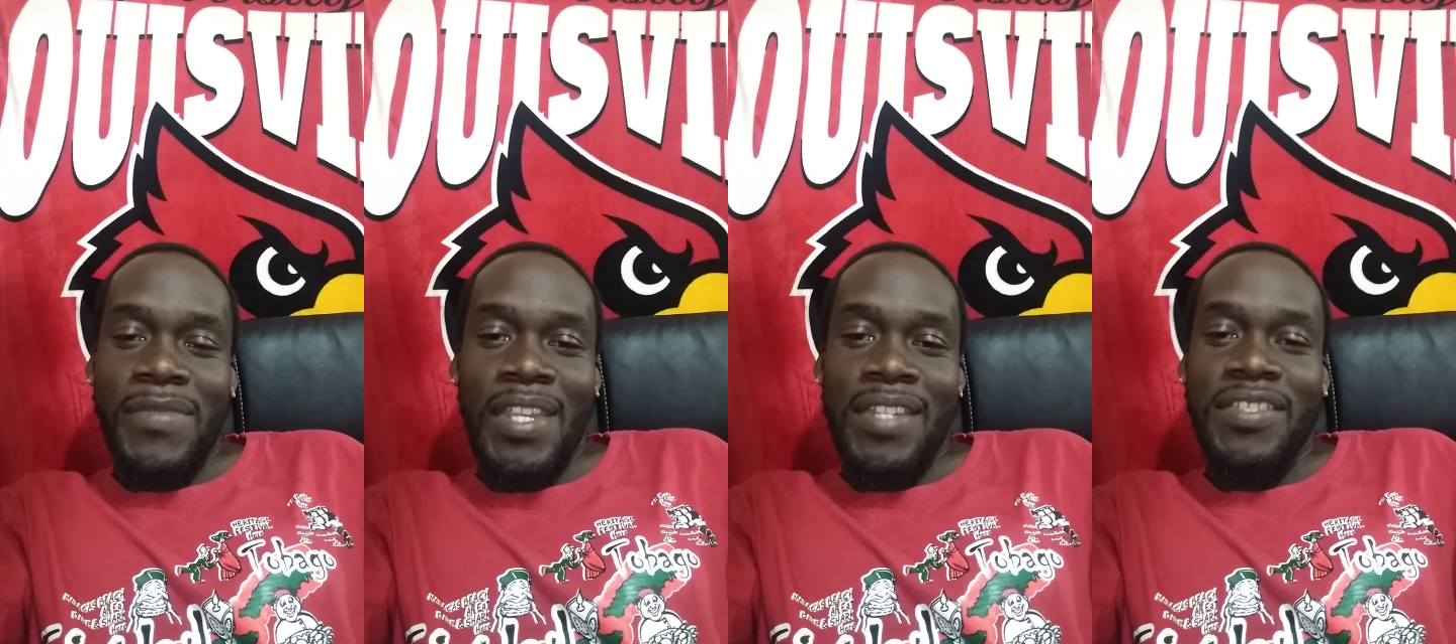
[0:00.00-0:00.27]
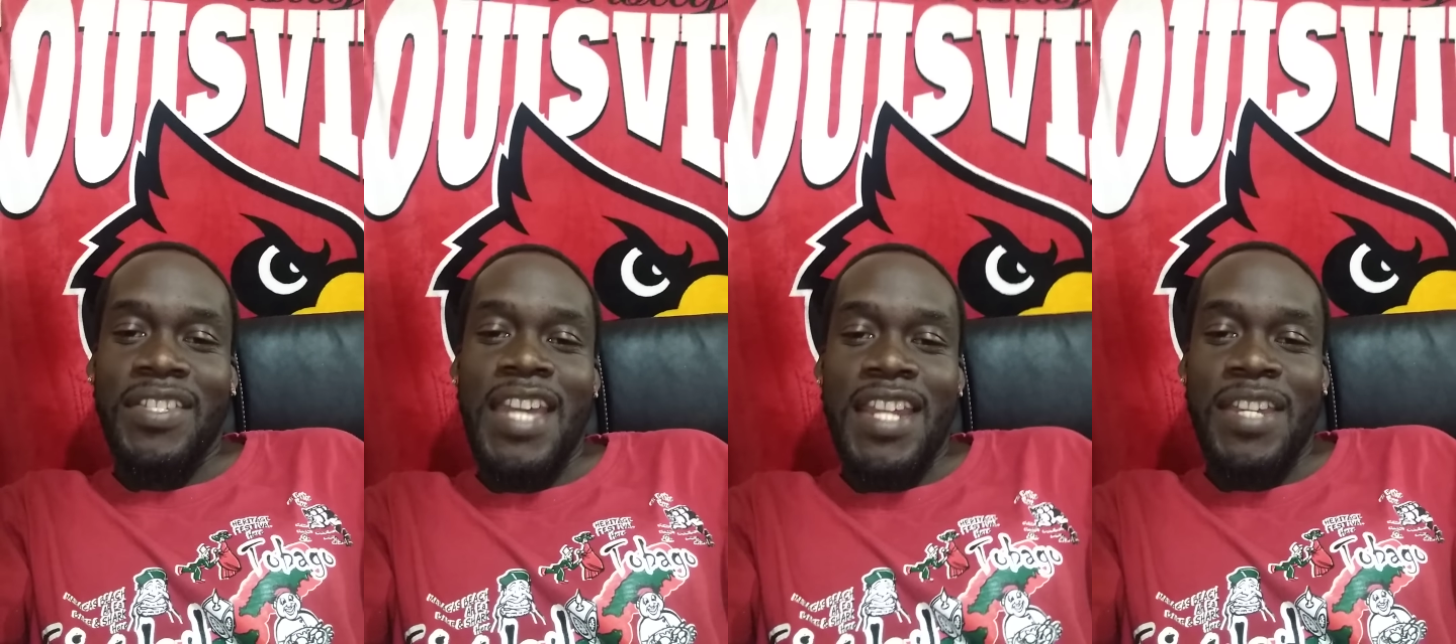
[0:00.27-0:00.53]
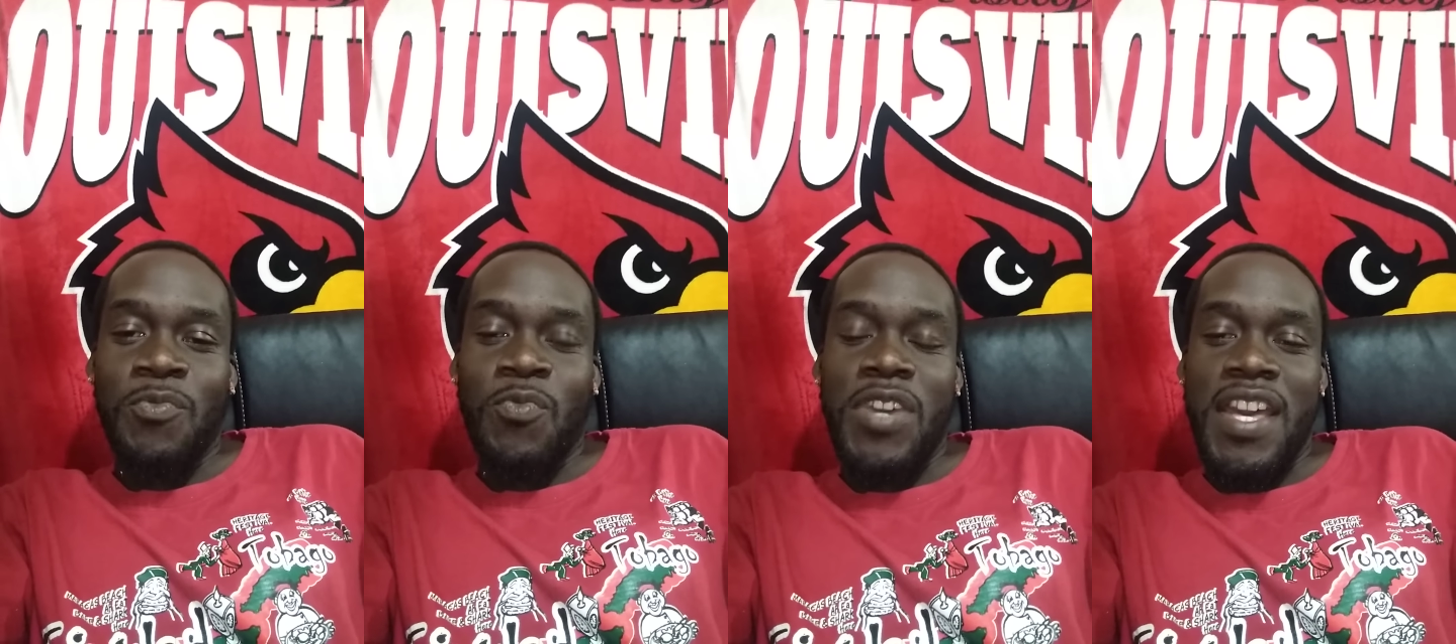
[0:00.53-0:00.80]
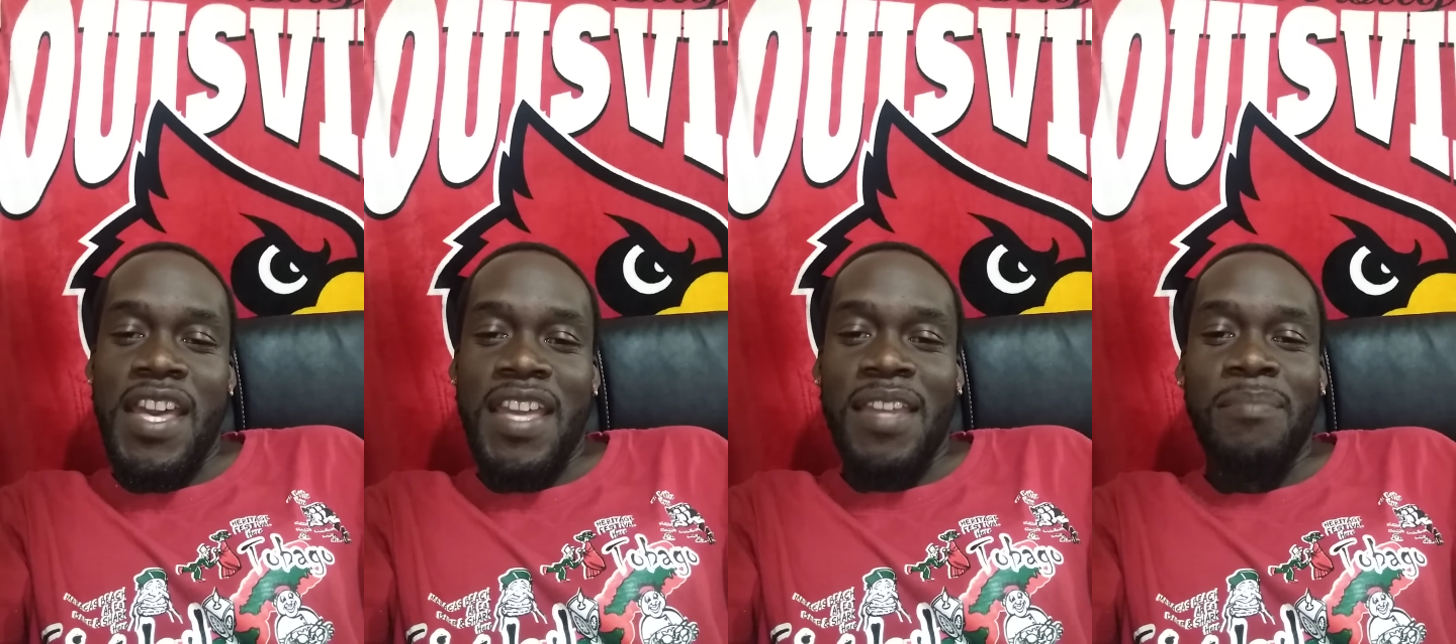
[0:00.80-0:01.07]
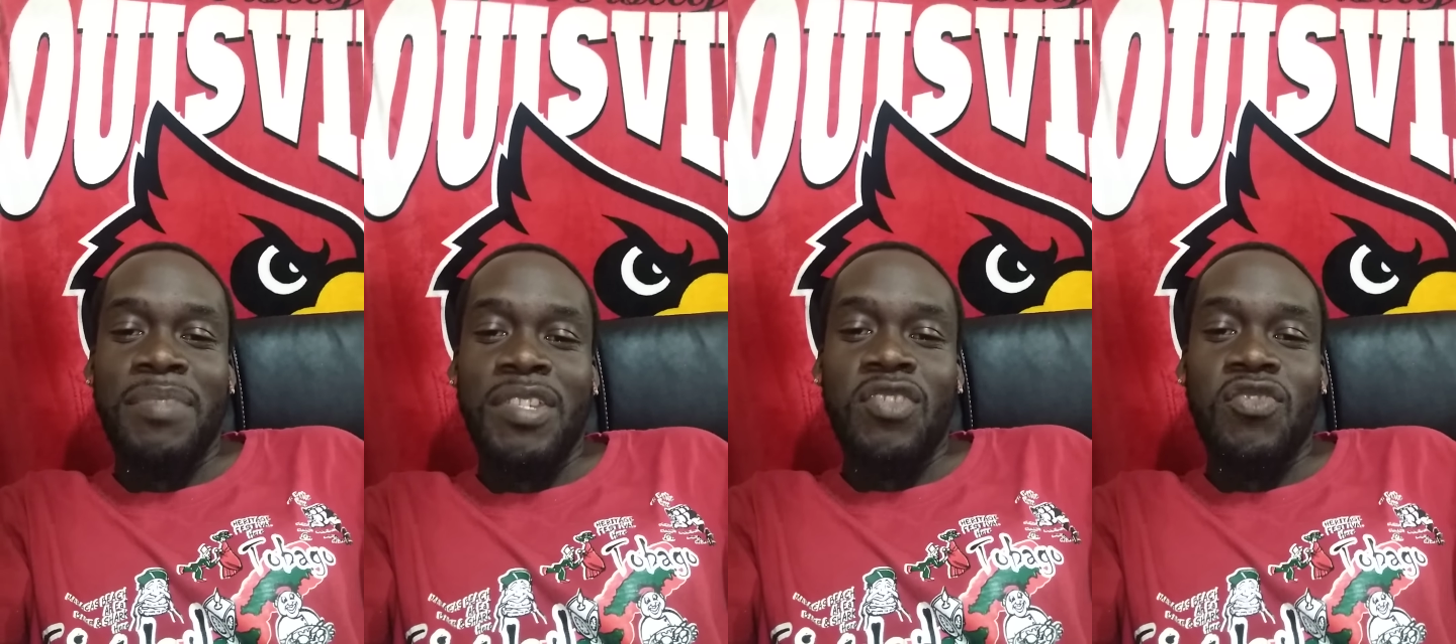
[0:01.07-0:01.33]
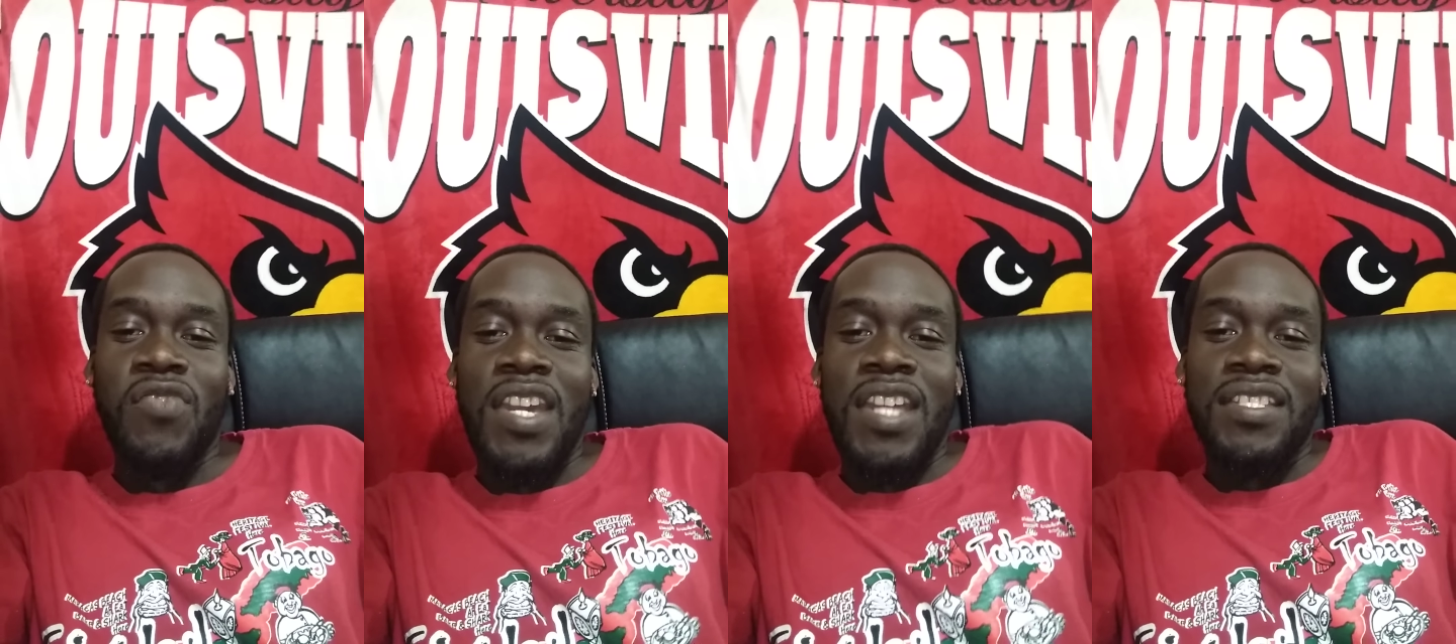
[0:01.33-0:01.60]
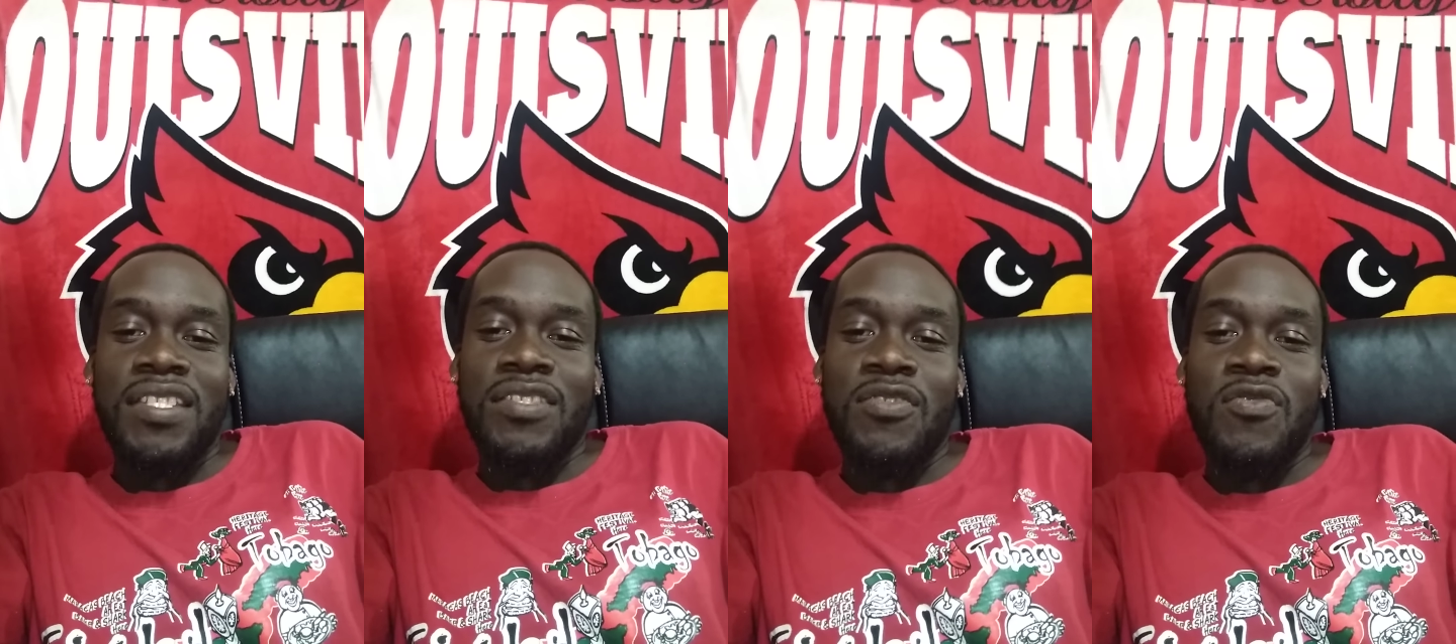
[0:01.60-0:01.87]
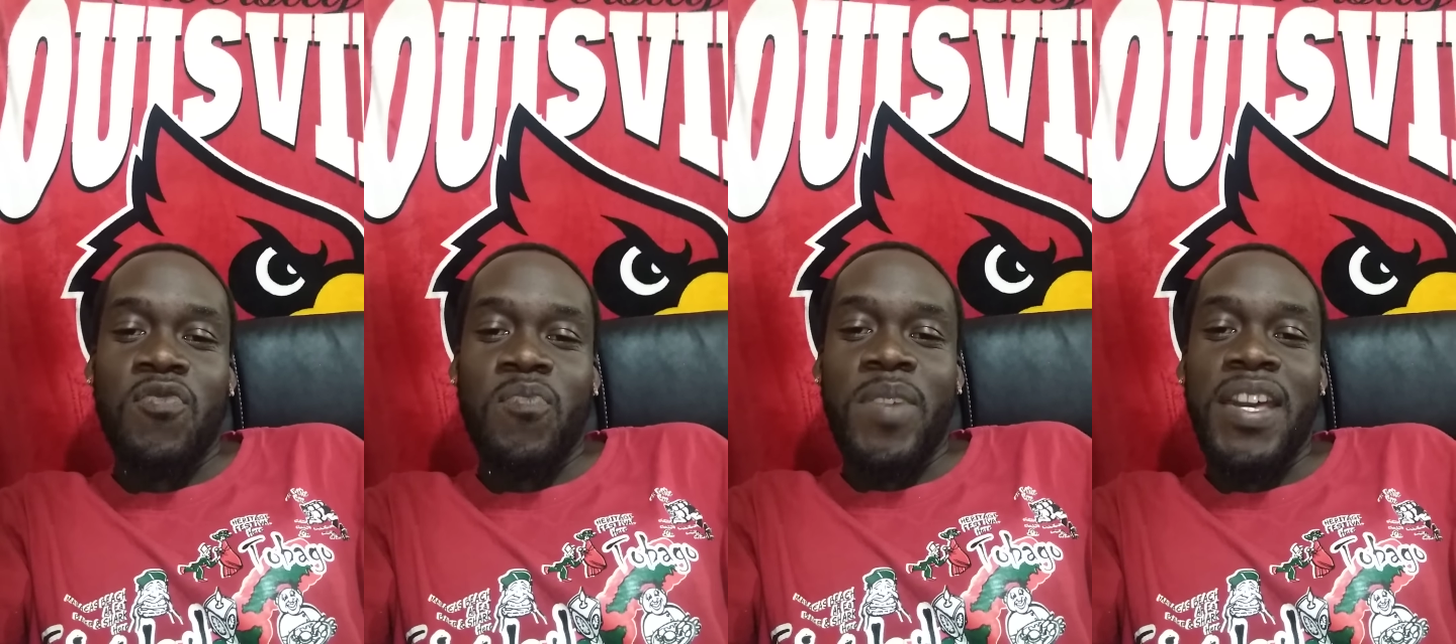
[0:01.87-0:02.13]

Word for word: it's kind of what AB tried to do,